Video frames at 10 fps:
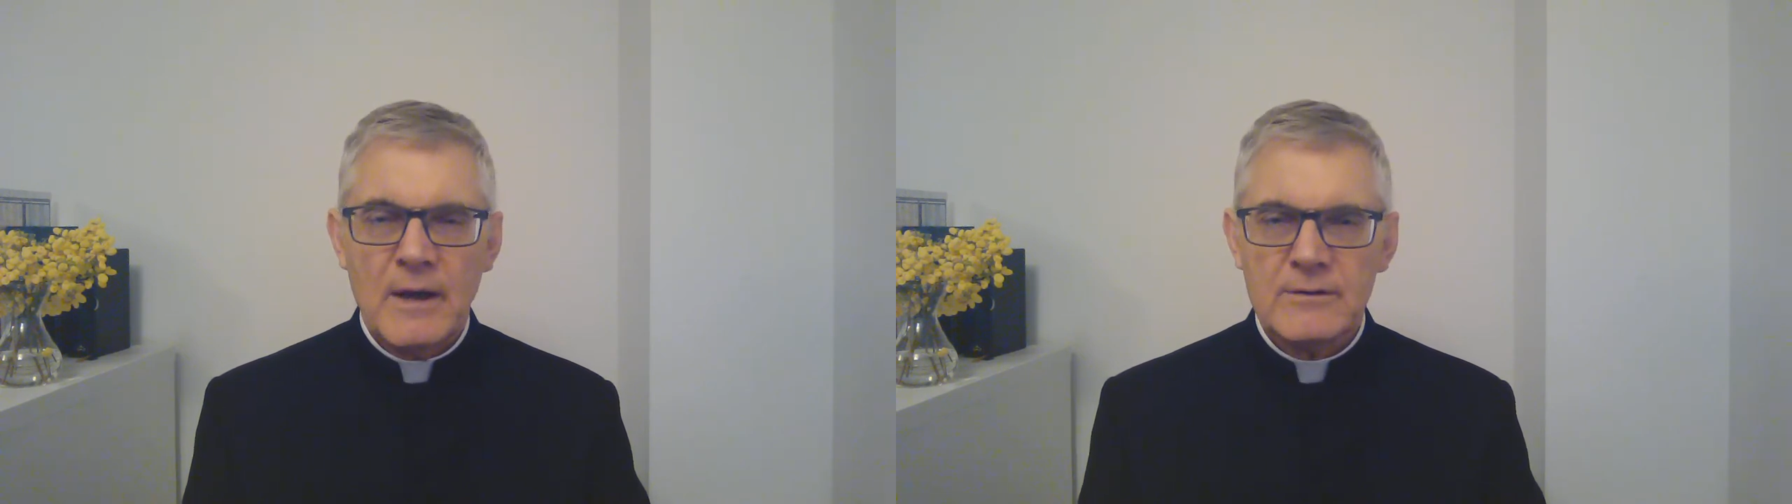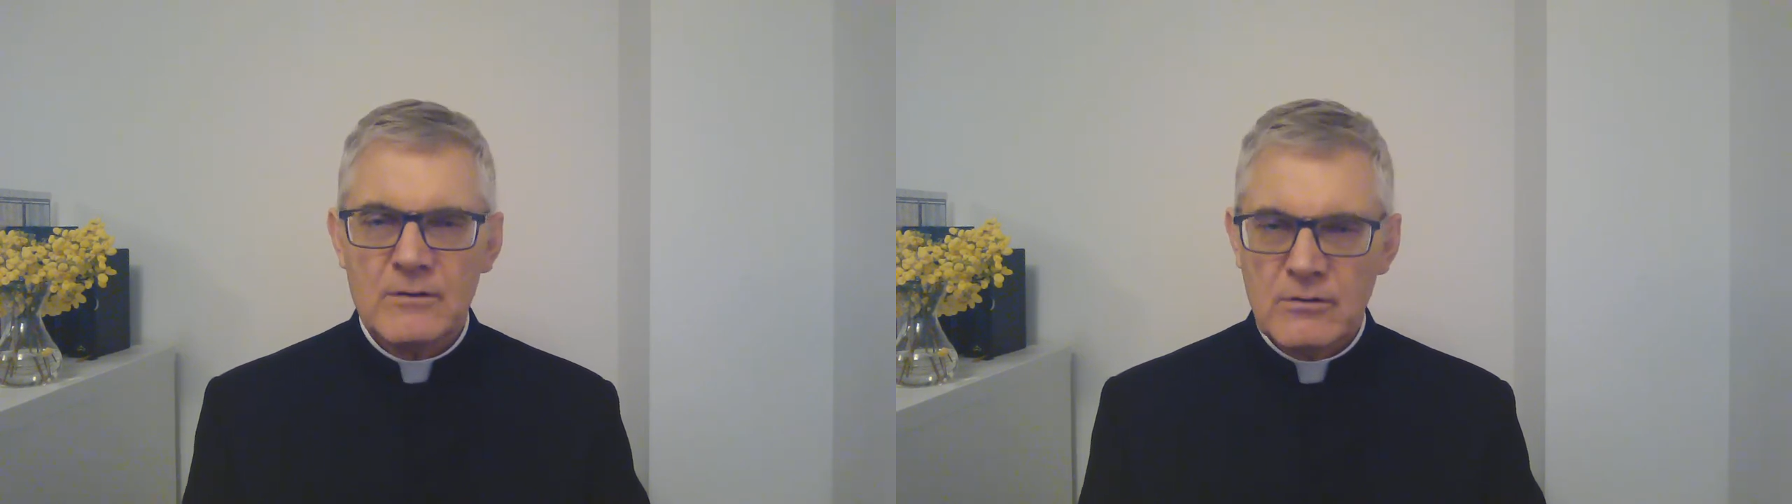
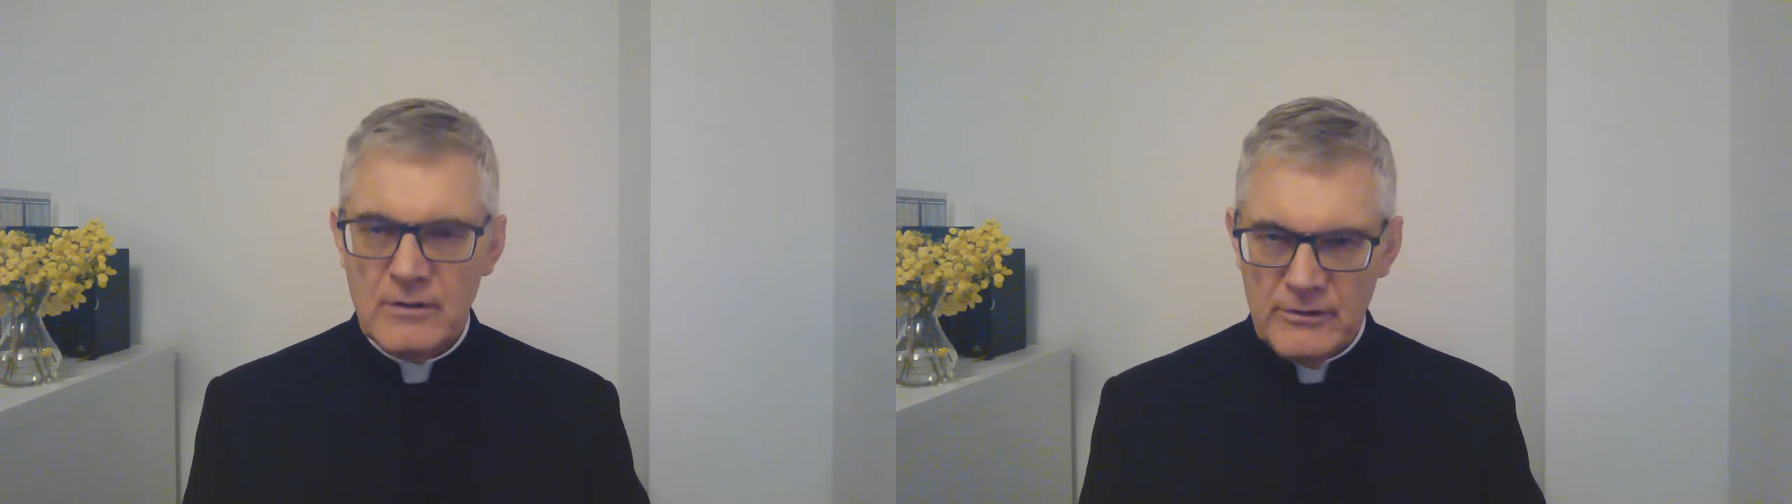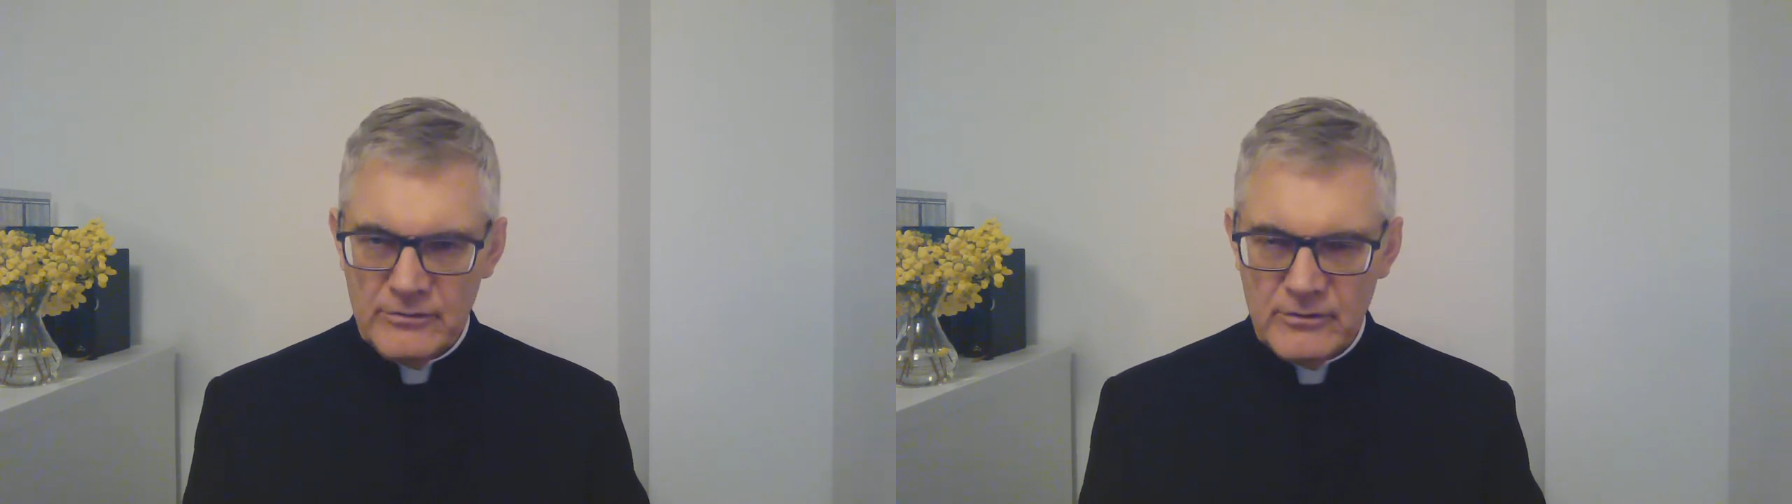man,
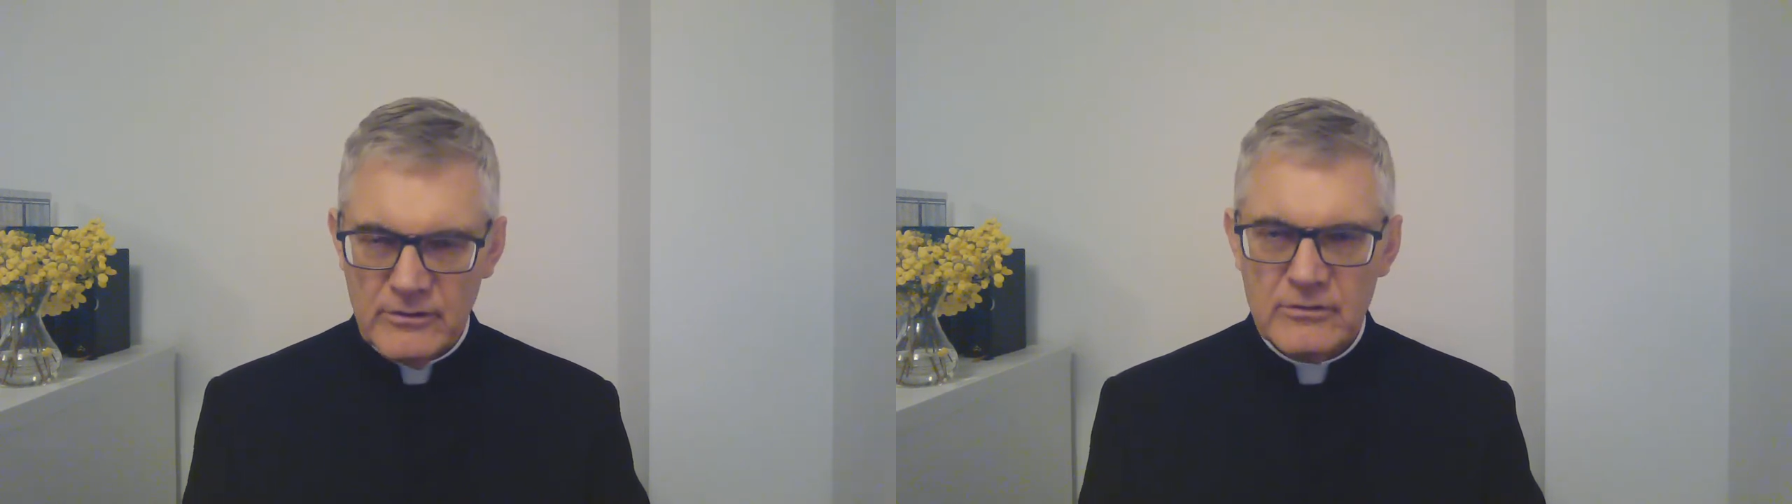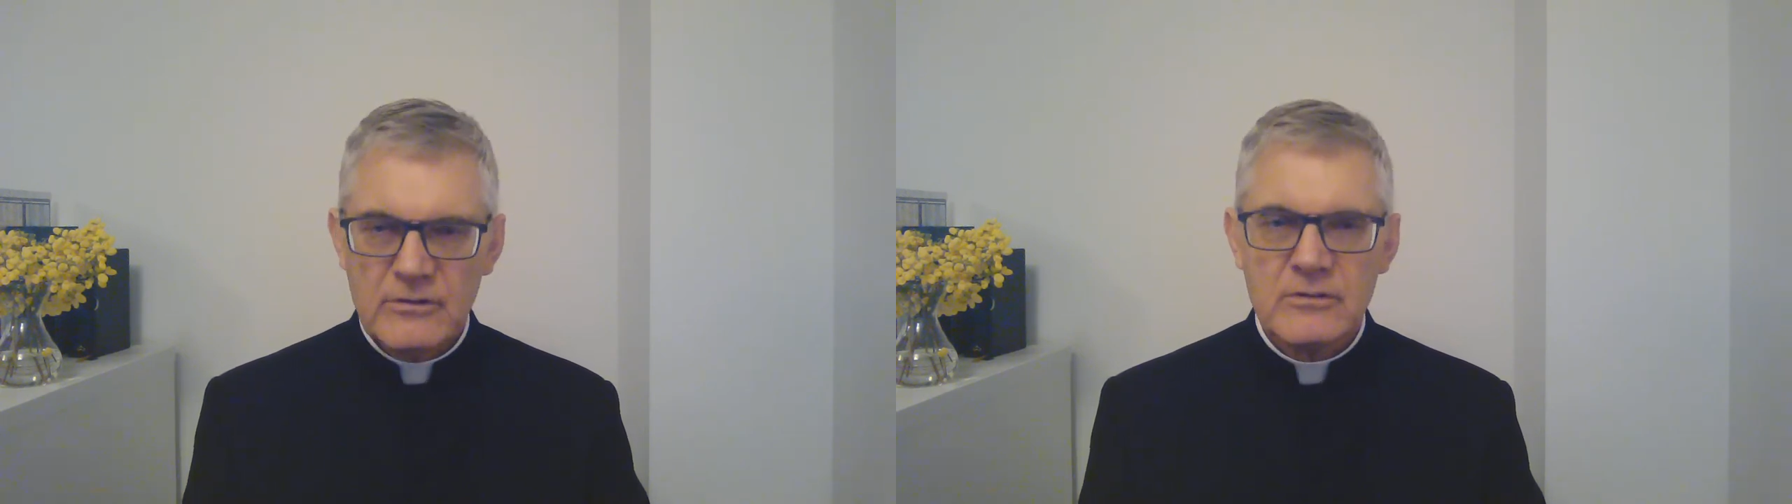Christ
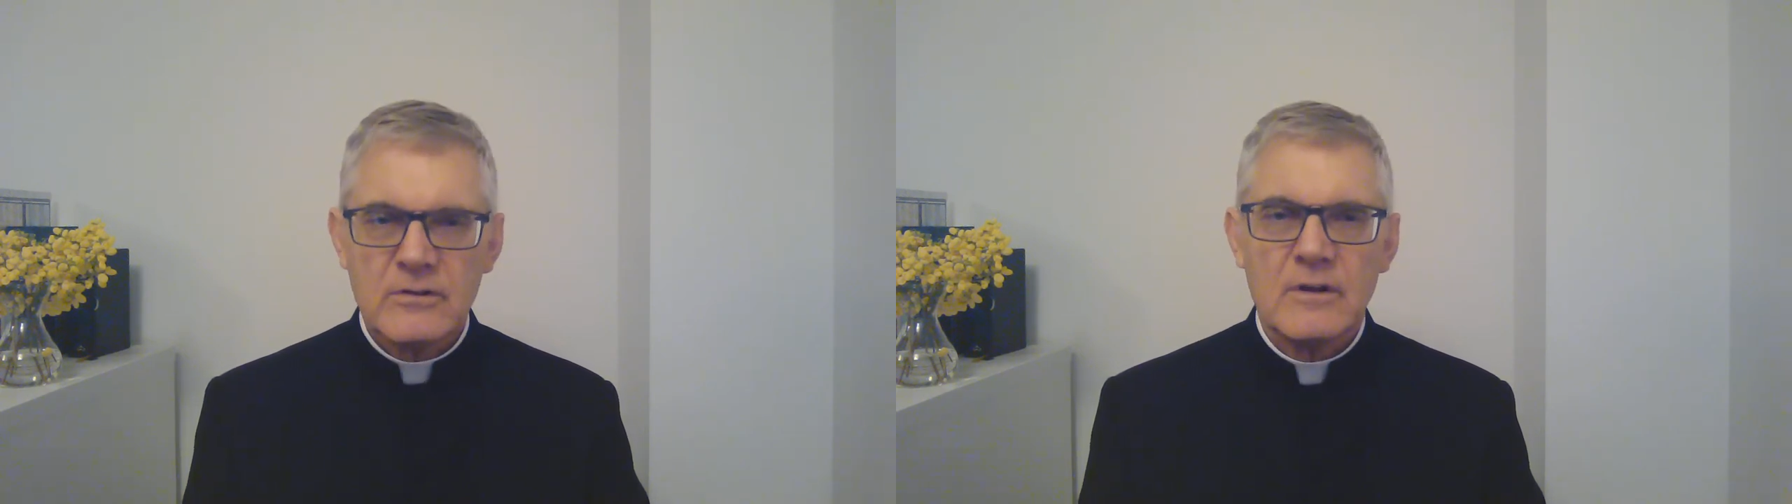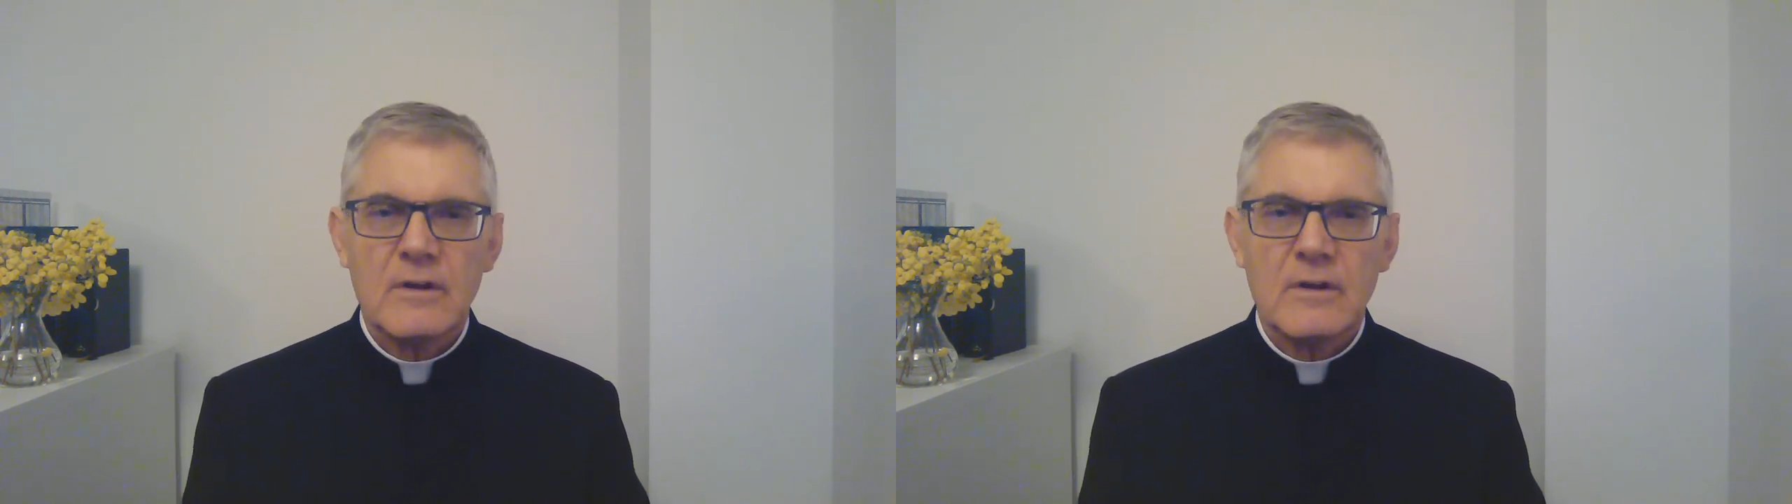Jesus,